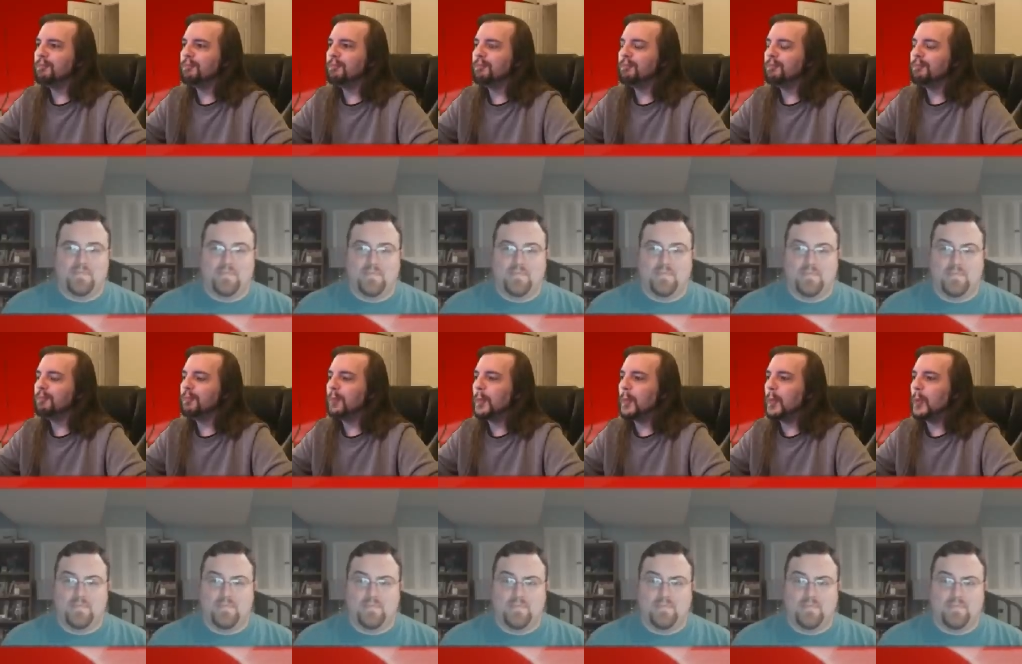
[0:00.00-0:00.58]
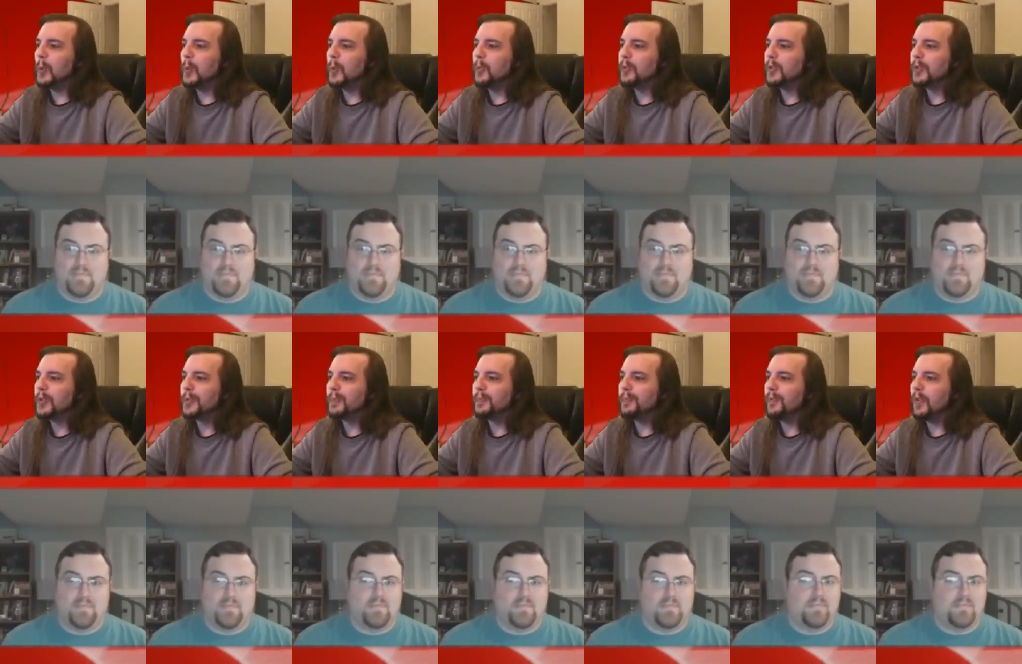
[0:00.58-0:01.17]
Speaker 1: Crazy.
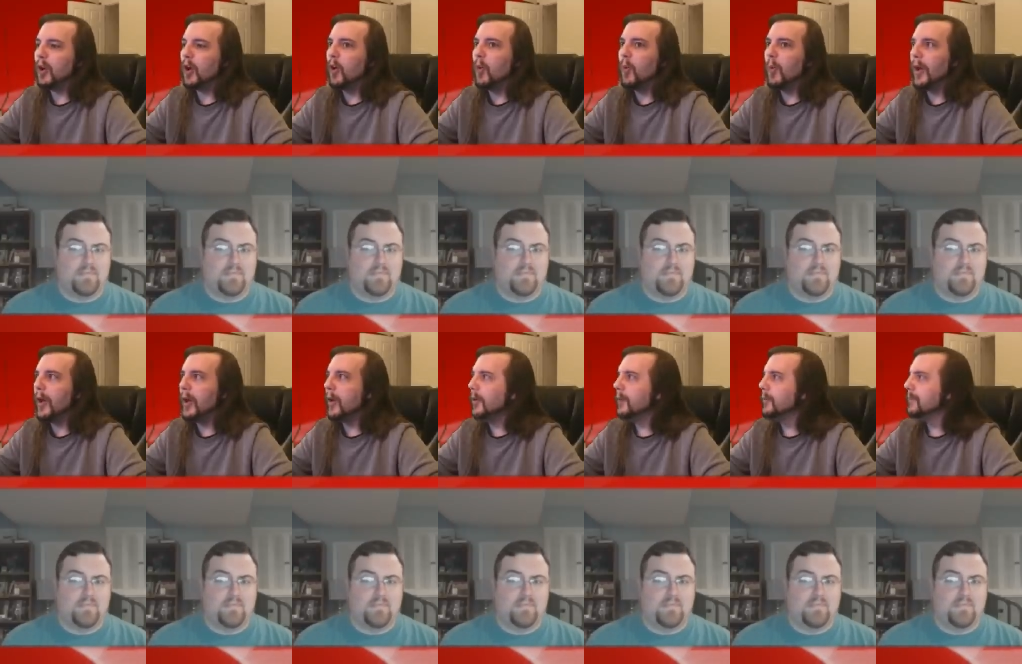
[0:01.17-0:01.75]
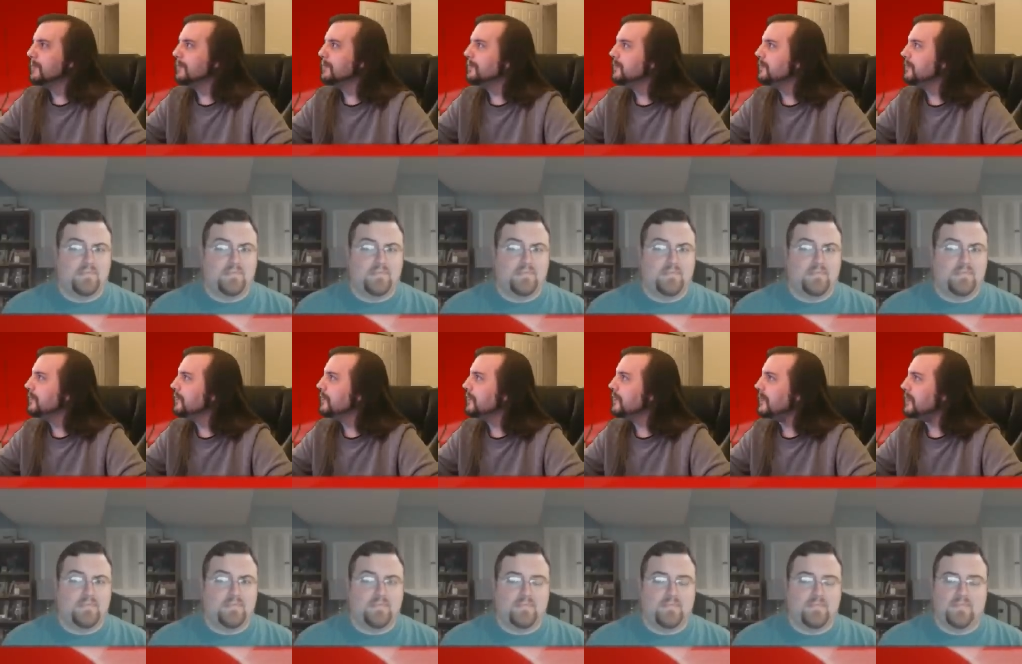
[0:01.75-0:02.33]
Whoops. Oh well.
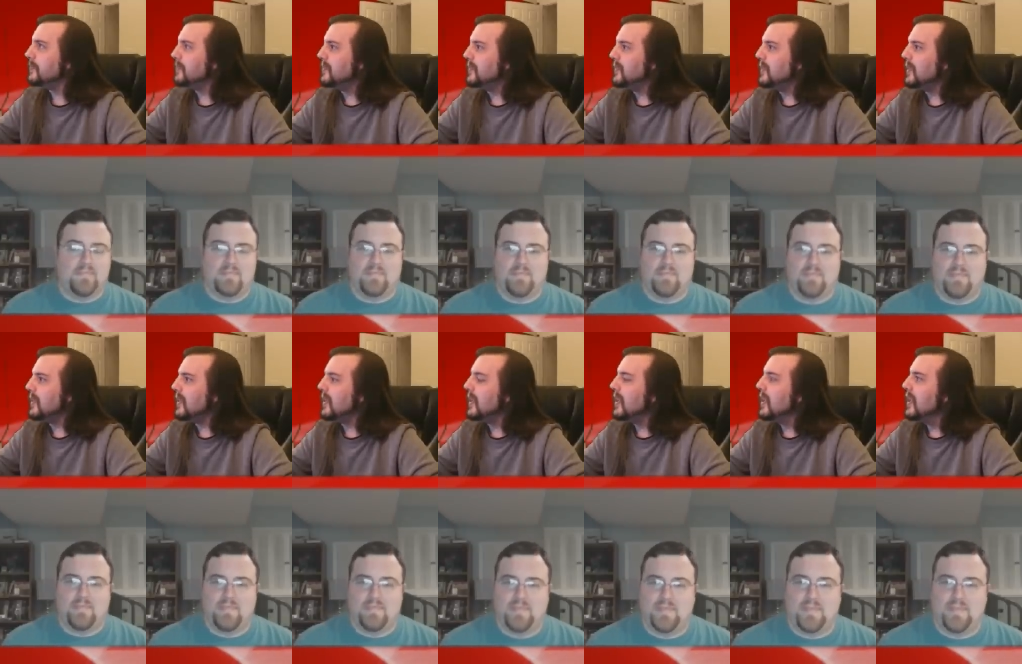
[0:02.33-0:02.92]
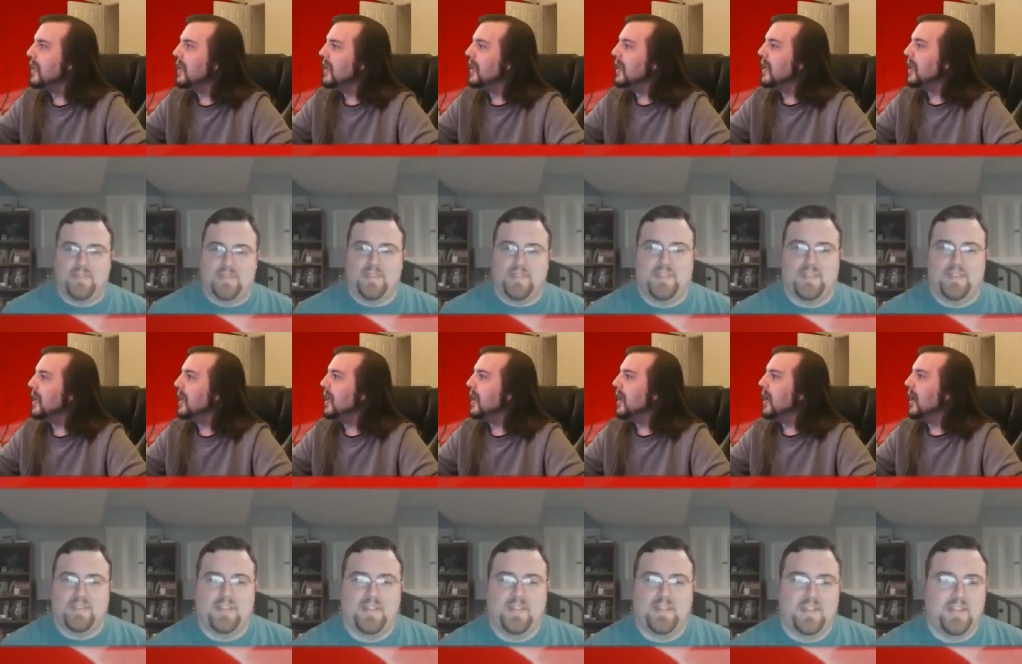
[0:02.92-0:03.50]

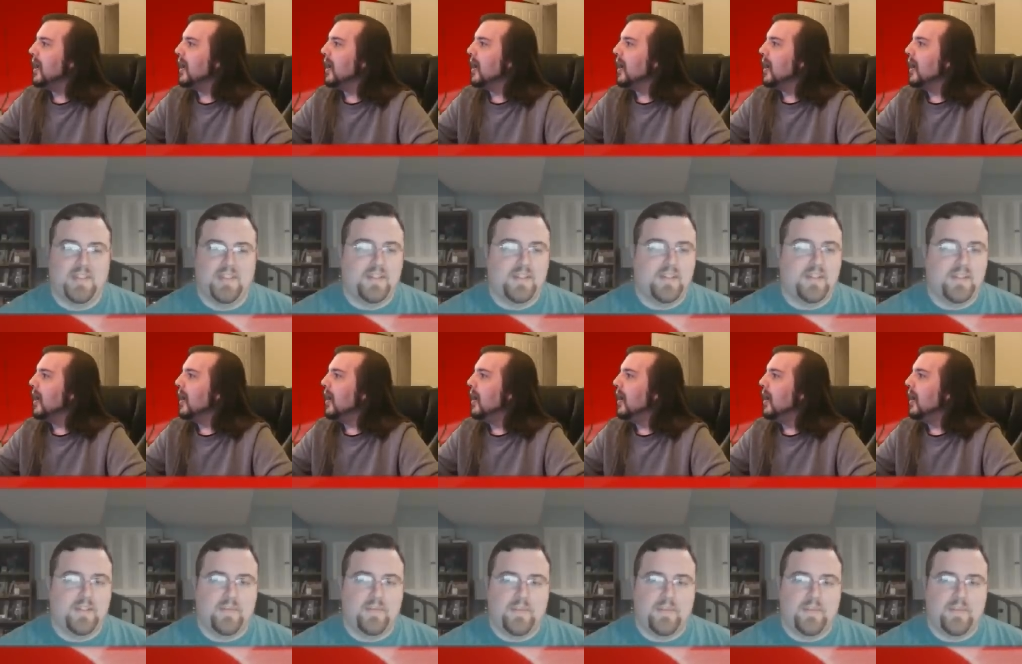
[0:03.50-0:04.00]
I'm crazy.